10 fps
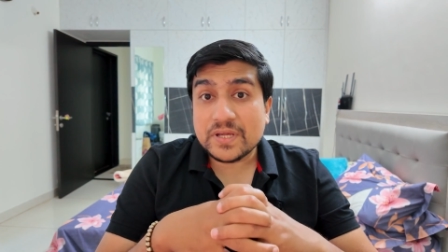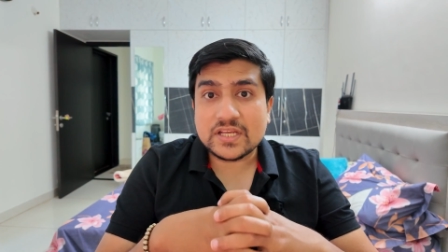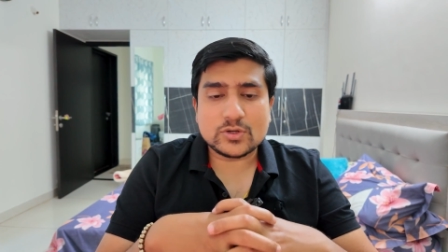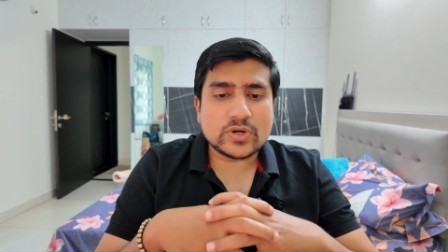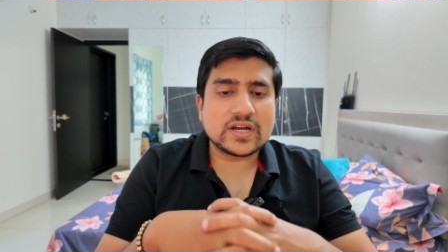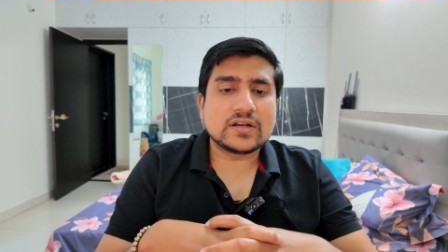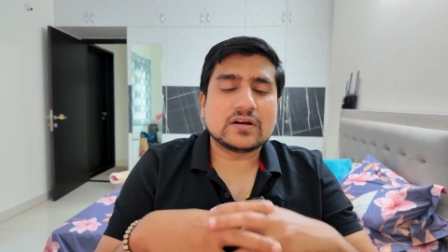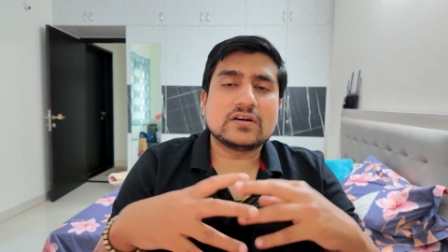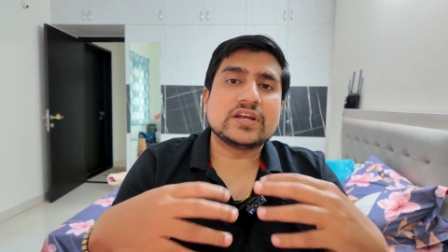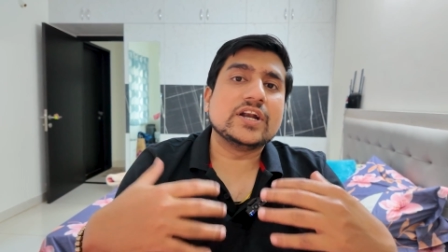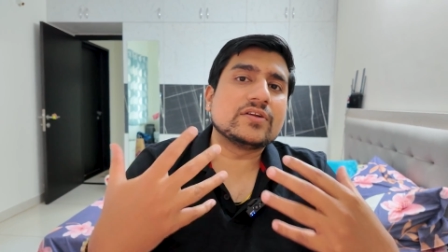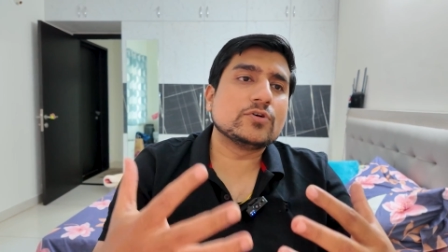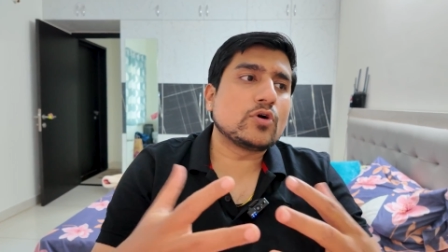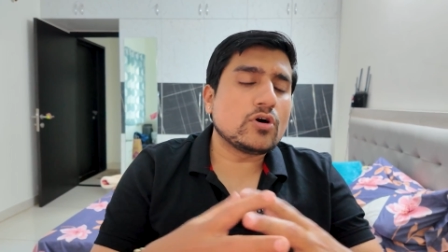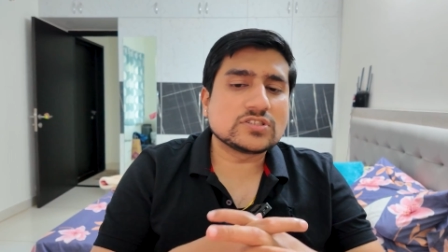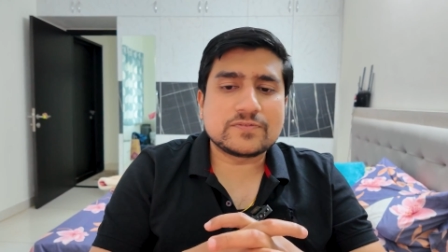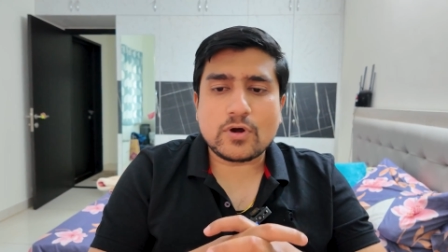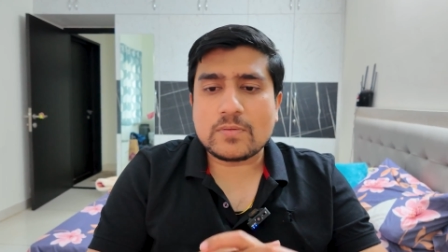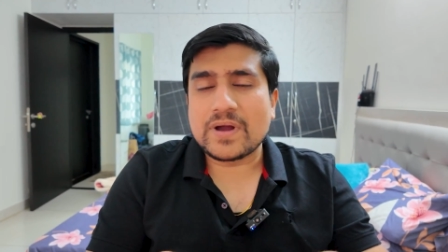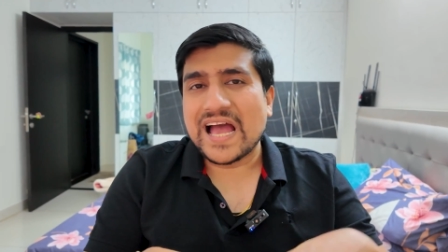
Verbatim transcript: me to get uh, interview calls from